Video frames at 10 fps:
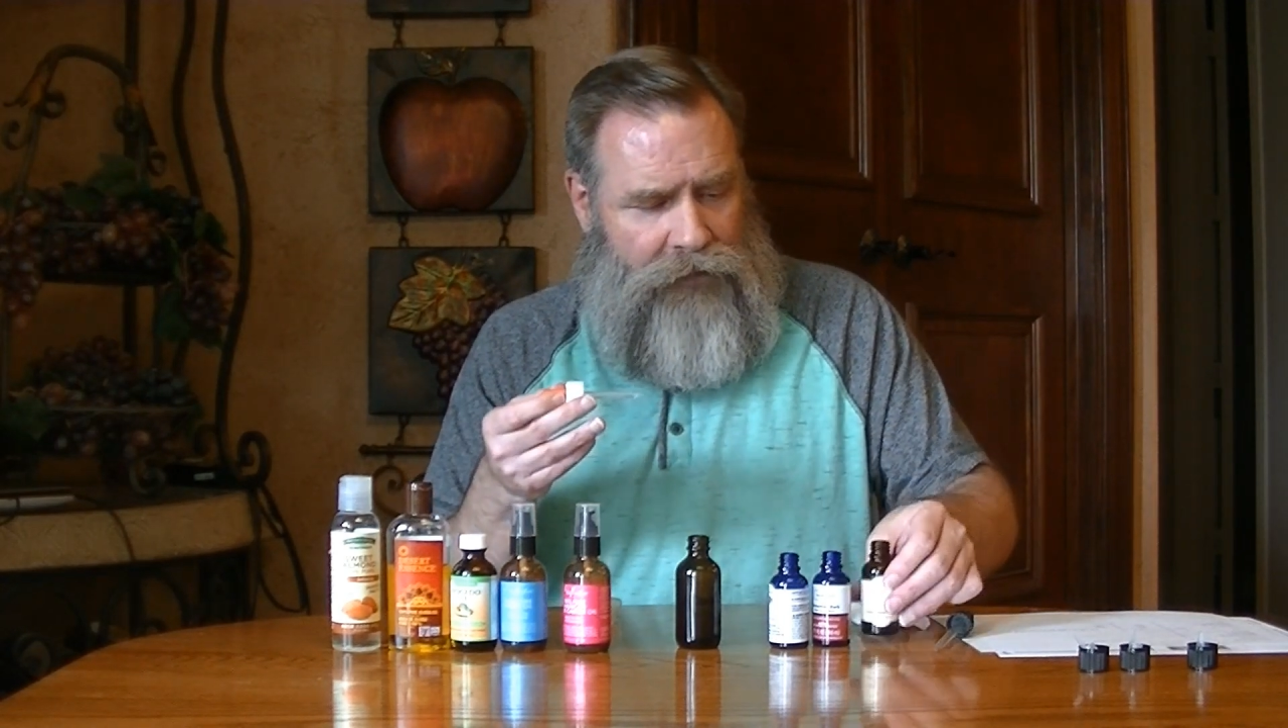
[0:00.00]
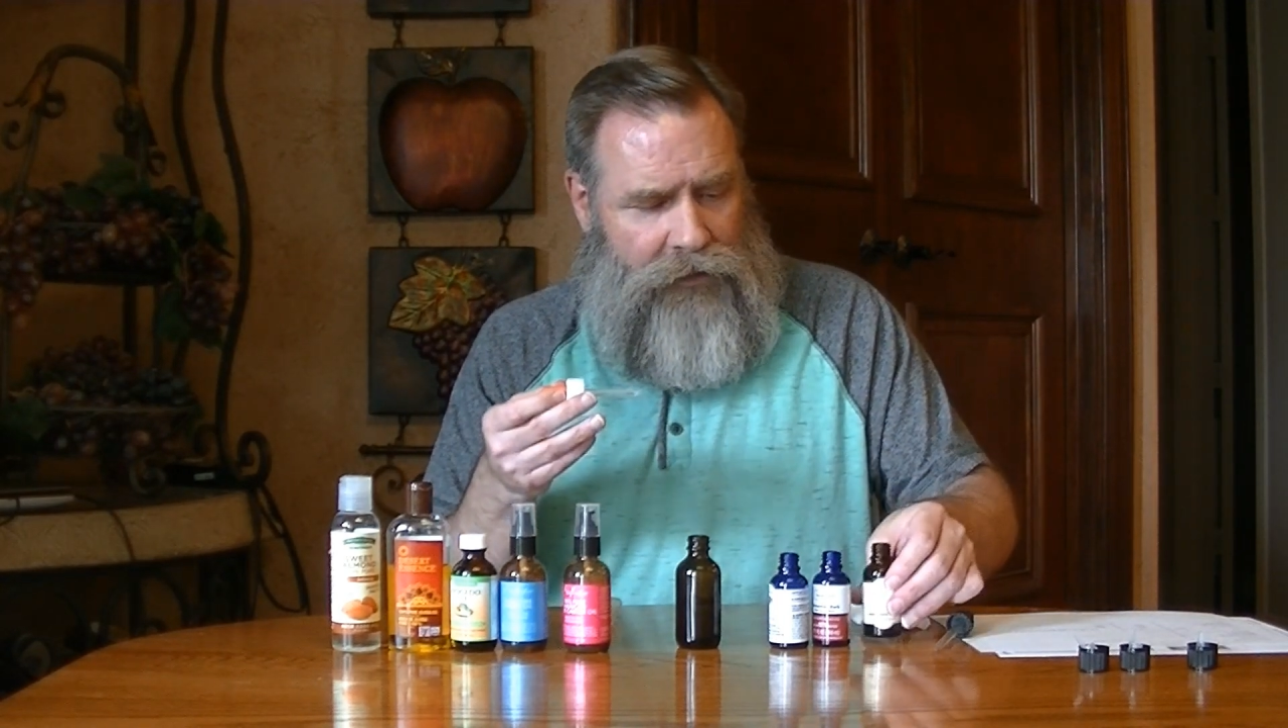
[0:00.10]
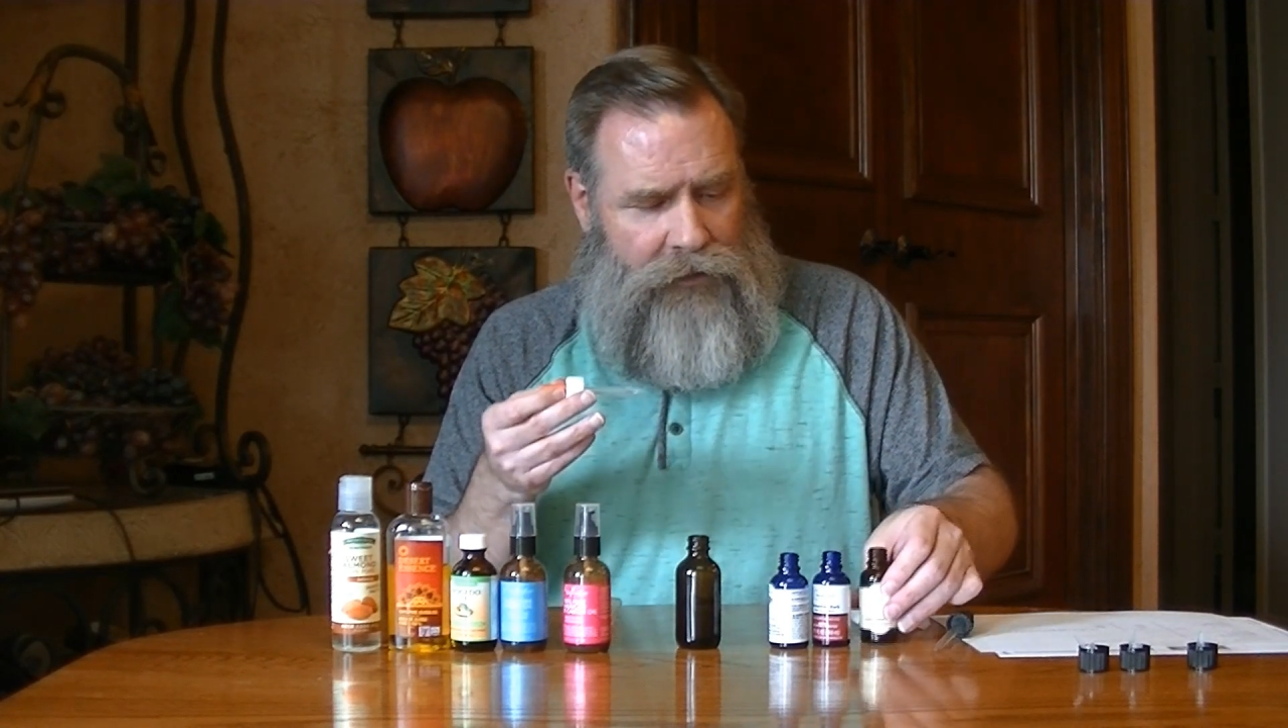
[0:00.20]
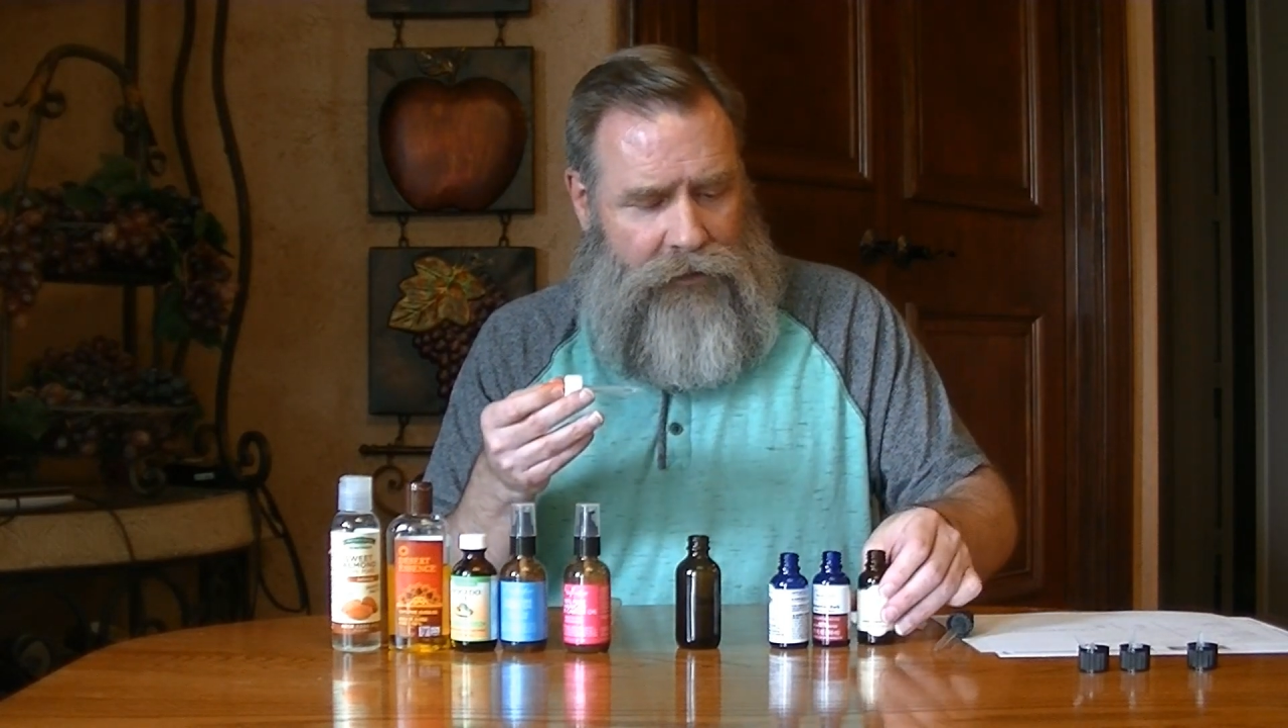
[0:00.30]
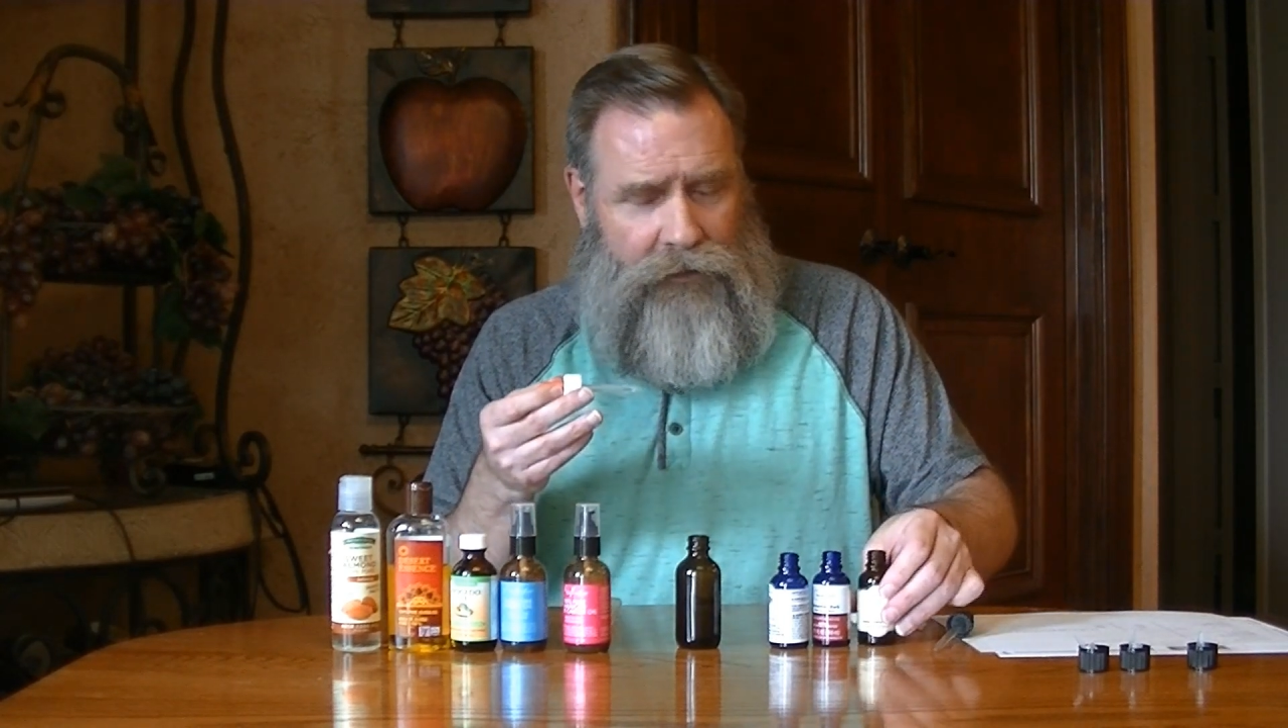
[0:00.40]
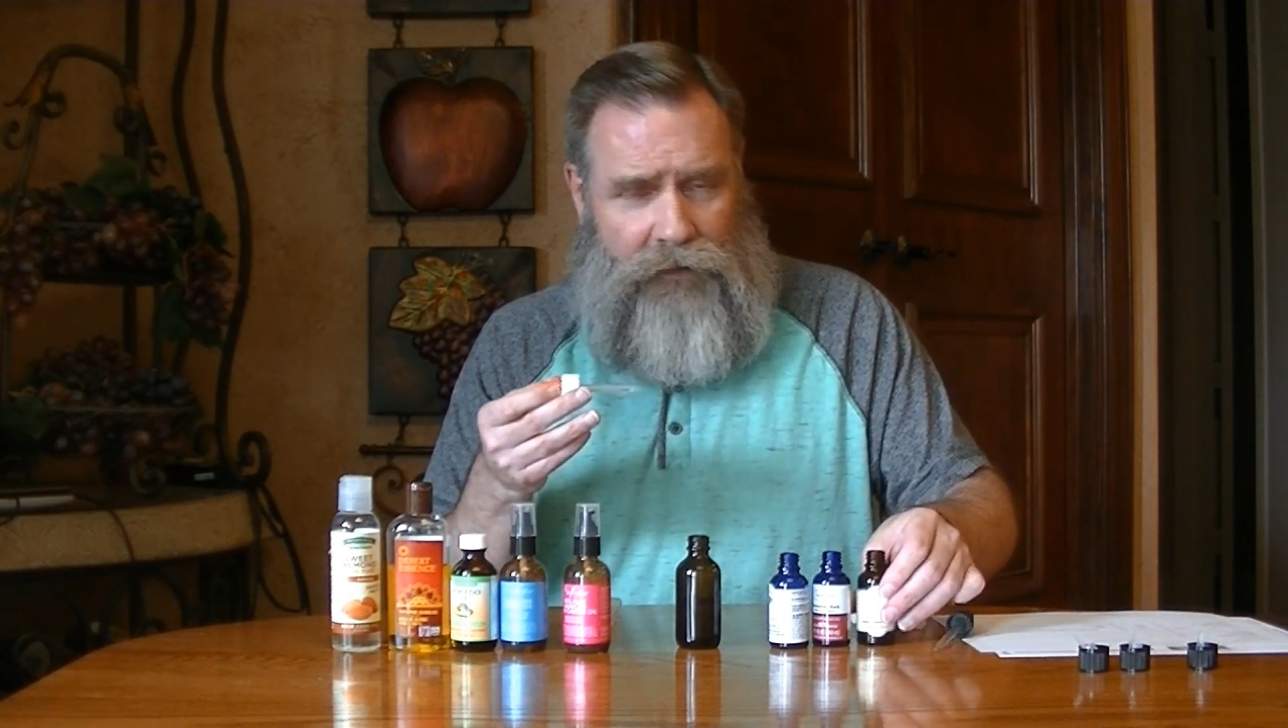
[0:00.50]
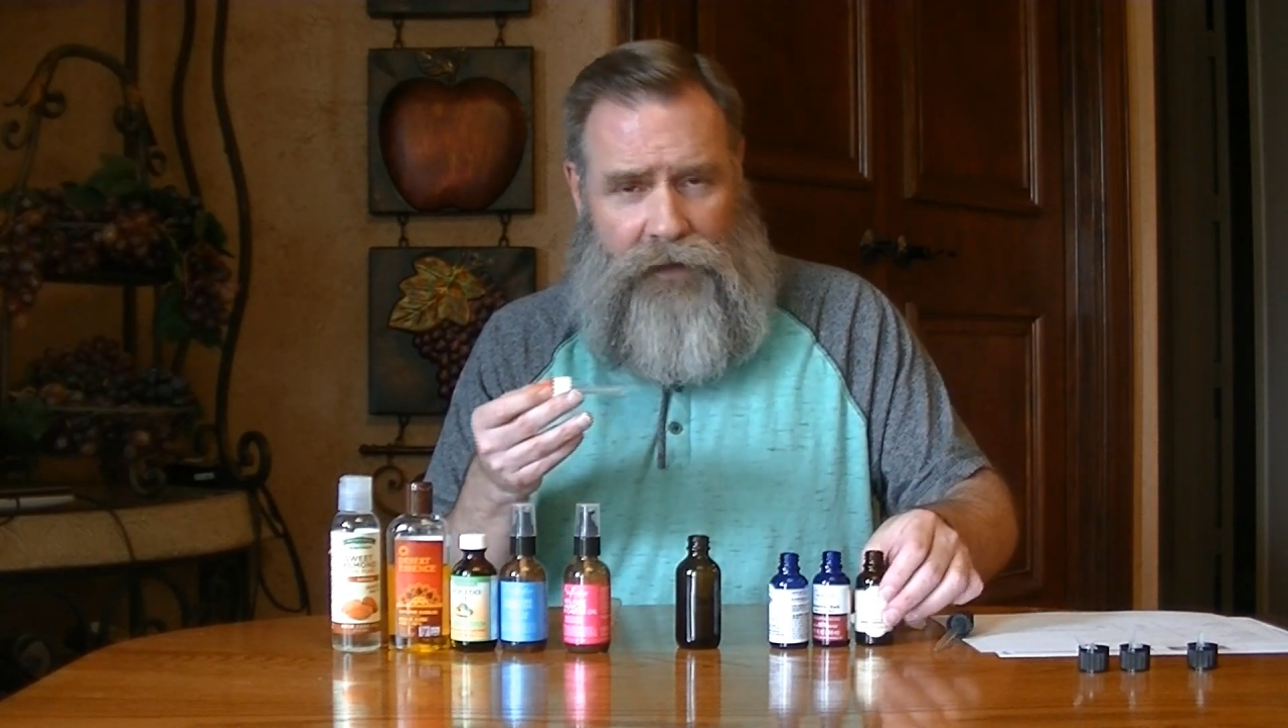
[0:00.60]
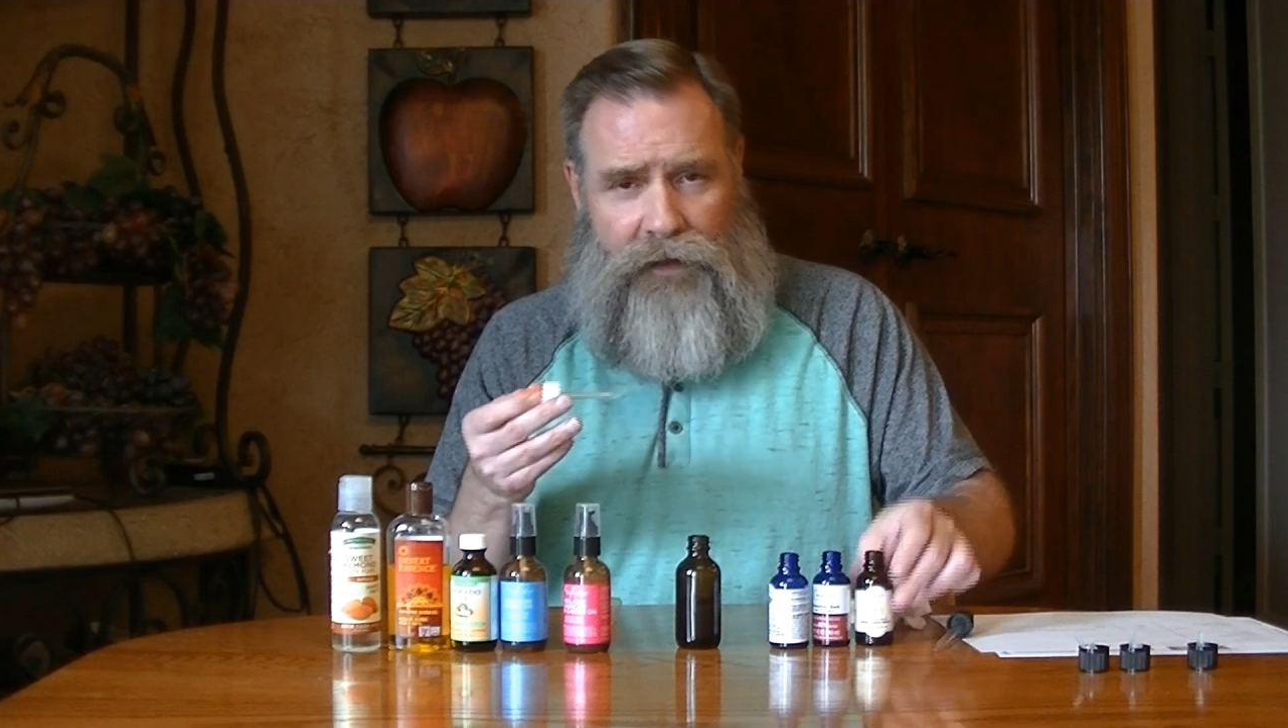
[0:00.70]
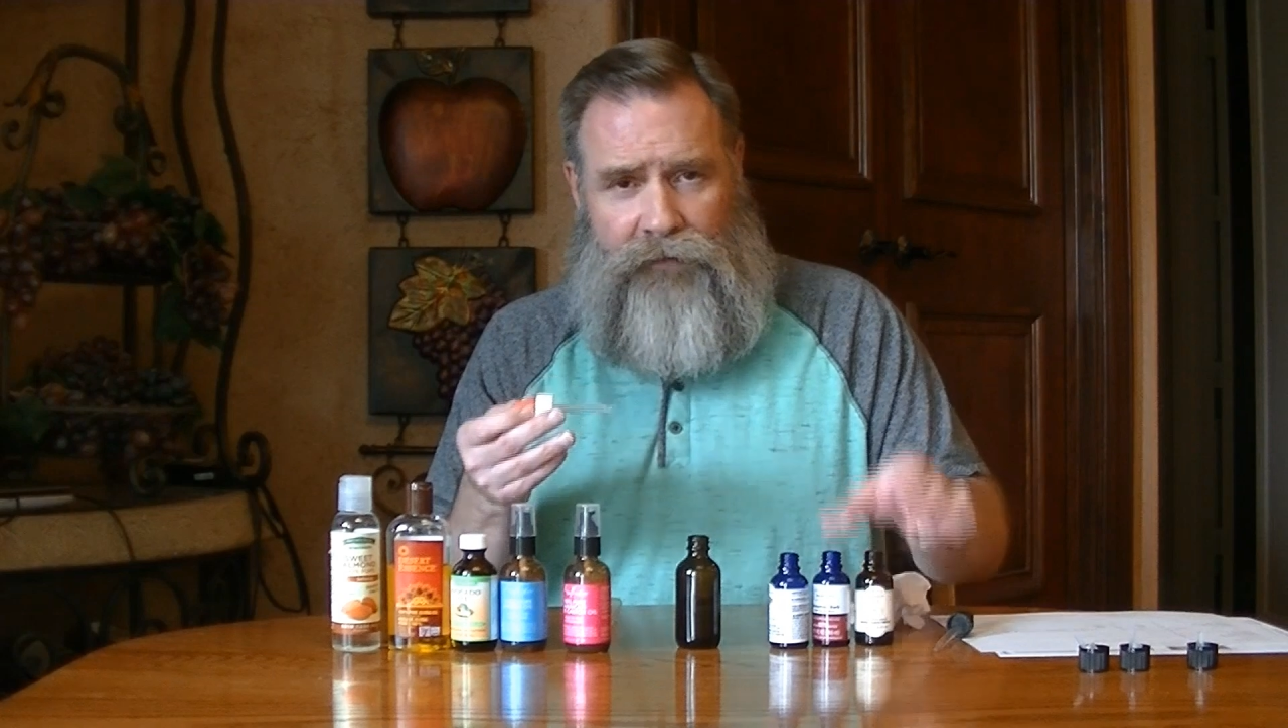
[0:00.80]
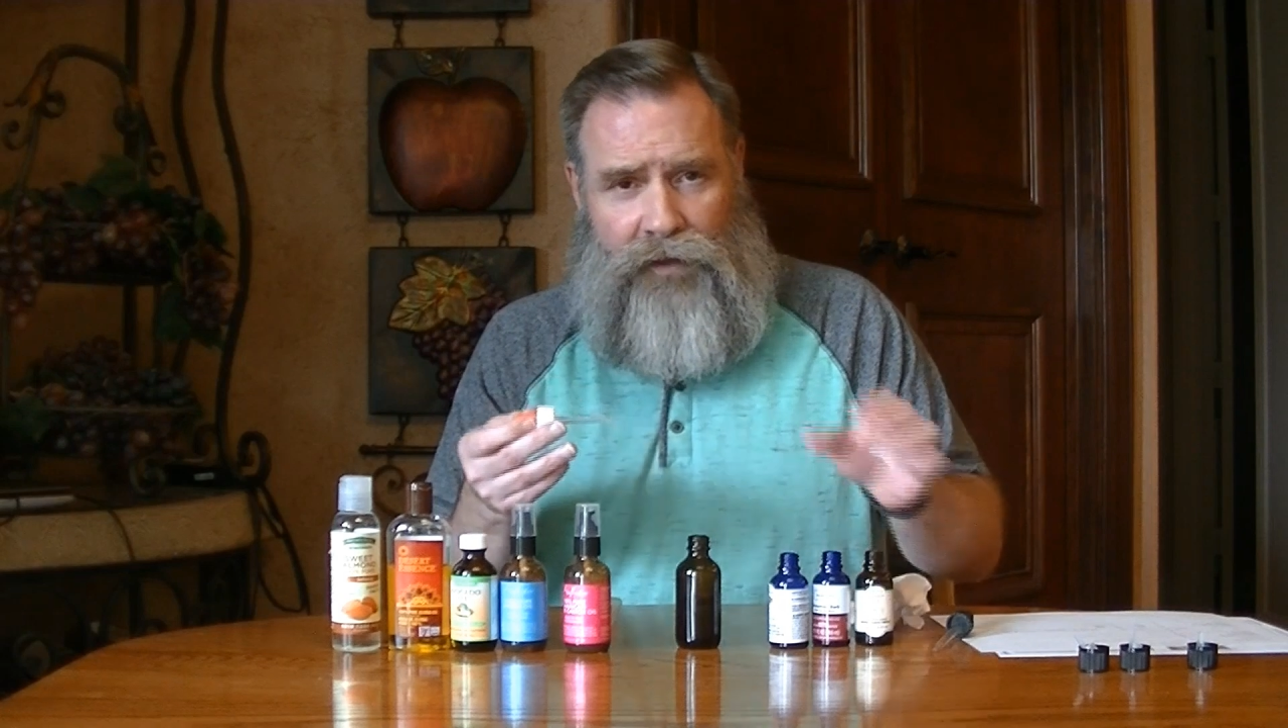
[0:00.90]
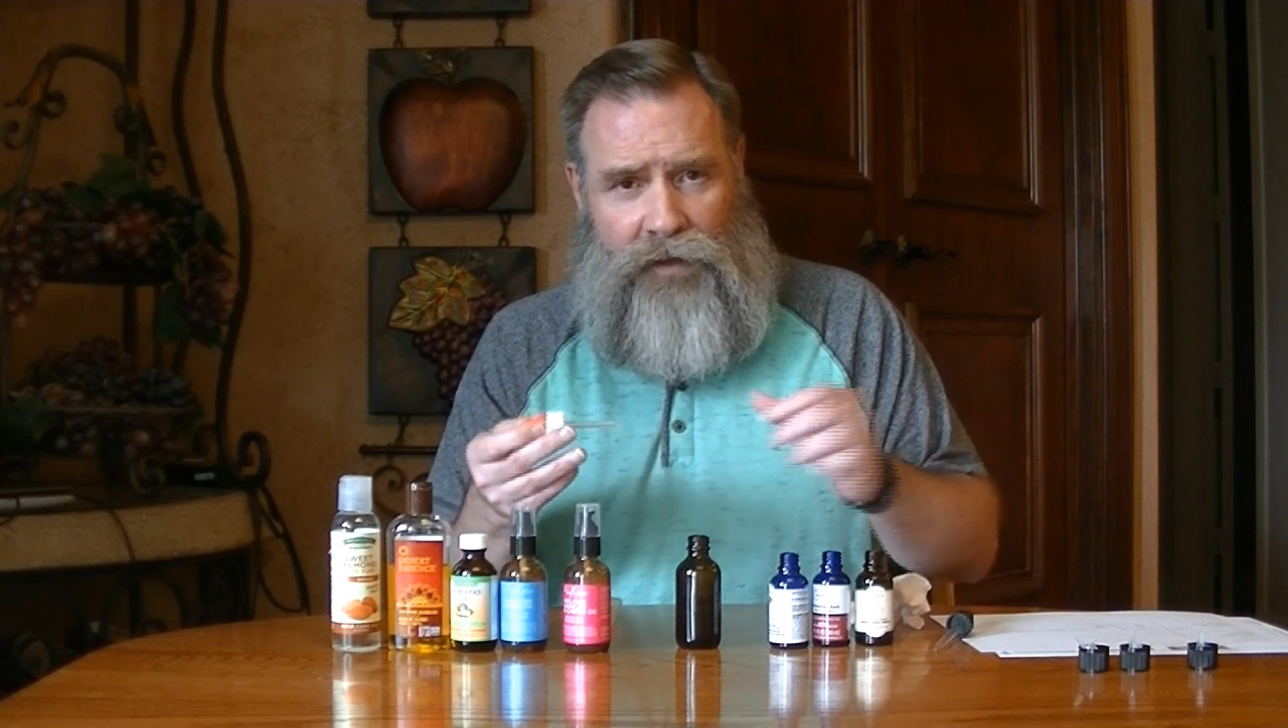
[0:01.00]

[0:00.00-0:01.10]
that if you're going